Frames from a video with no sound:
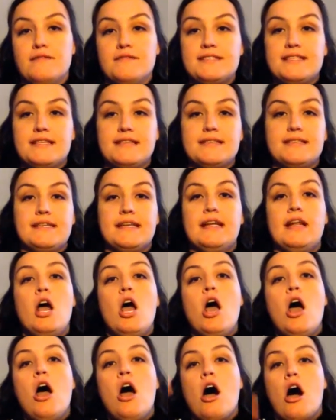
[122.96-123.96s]
assistant,
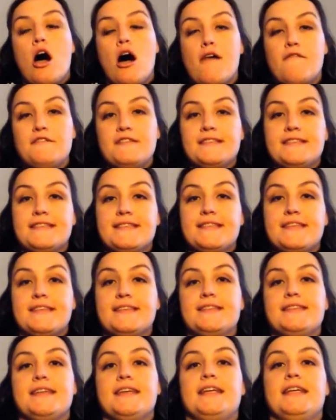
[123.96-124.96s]
office
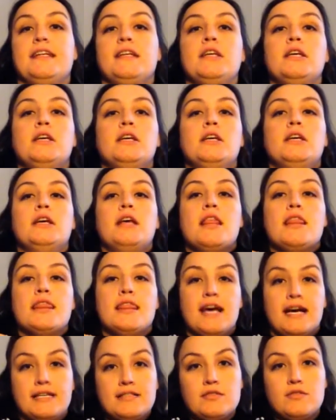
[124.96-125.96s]
assistant,
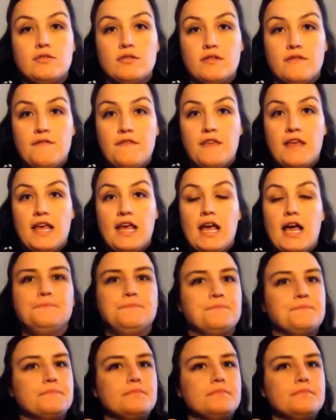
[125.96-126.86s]
that sort of thing.